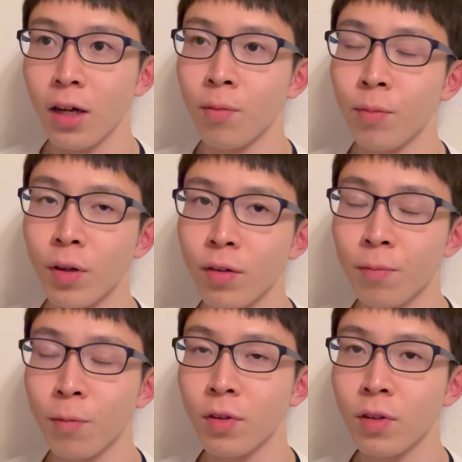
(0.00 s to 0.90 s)
because
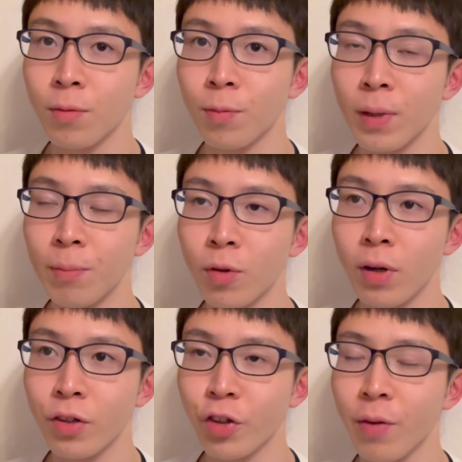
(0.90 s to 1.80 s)
most of people
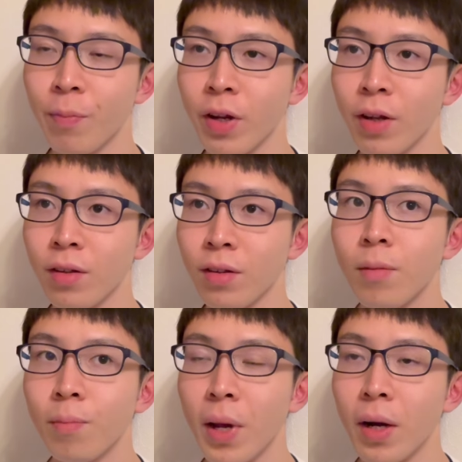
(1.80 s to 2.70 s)
are Japanese,
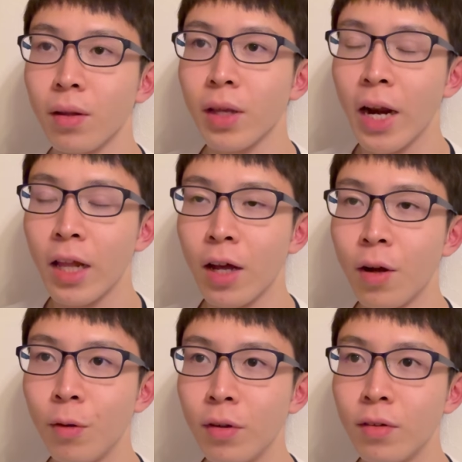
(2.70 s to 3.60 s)
but Canada
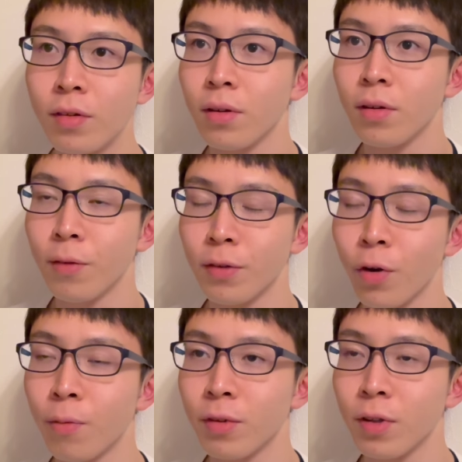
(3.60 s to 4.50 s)
was
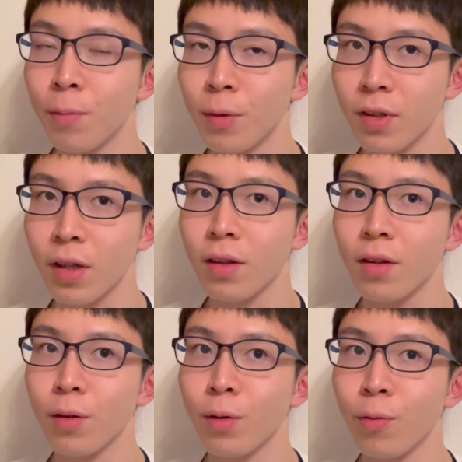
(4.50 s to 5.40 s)
almost opposite
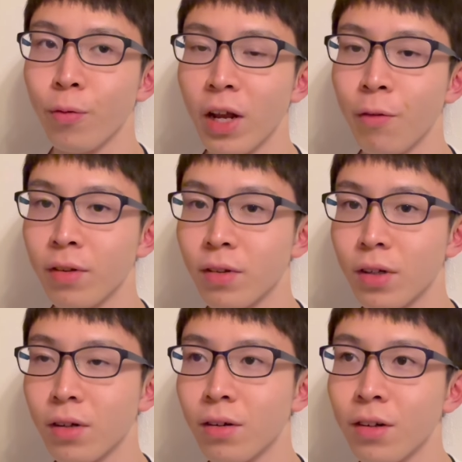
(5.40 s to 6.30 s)
when I went
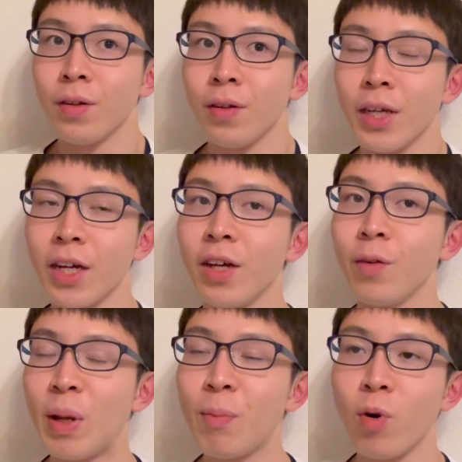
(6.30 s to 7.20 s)
there. Yeah,
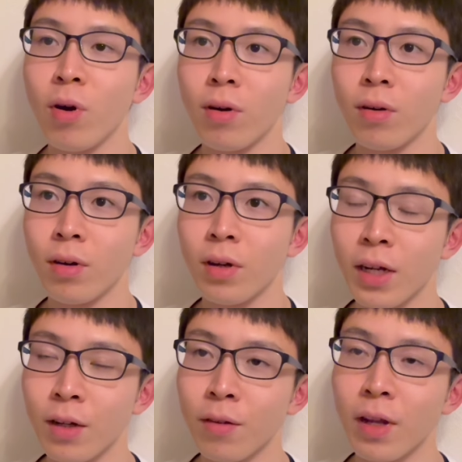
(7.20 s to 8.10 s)
people were
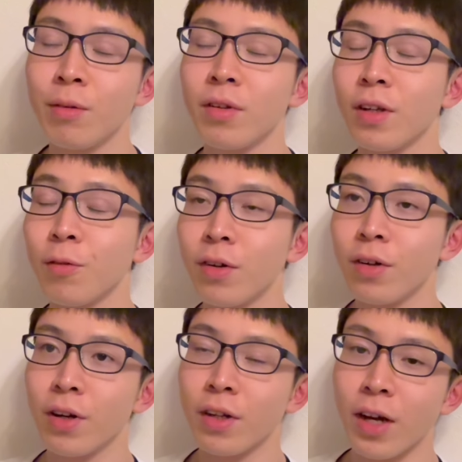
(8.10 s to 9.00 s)
and everything were
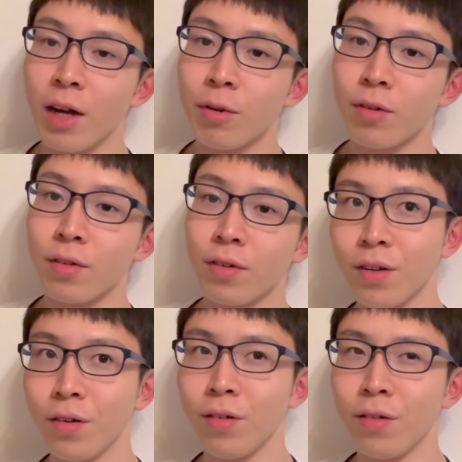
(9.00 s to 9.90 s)
really diverse,
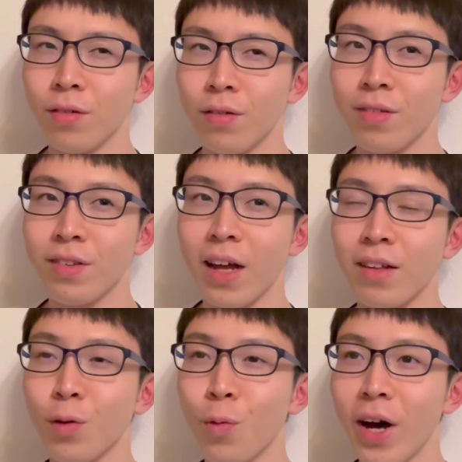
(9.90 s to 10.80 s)
so
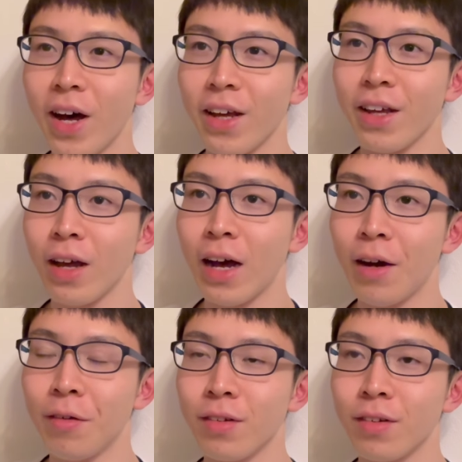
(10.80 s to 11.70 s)
that's why I
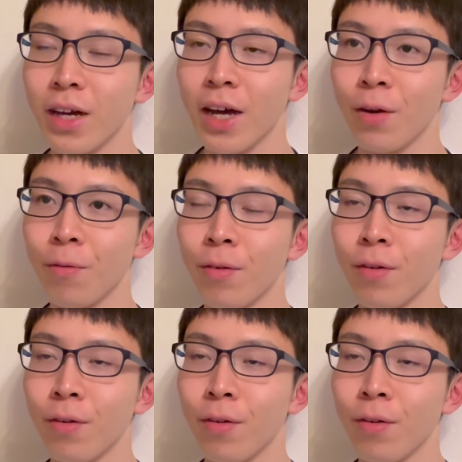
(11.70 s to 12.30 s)
was kind of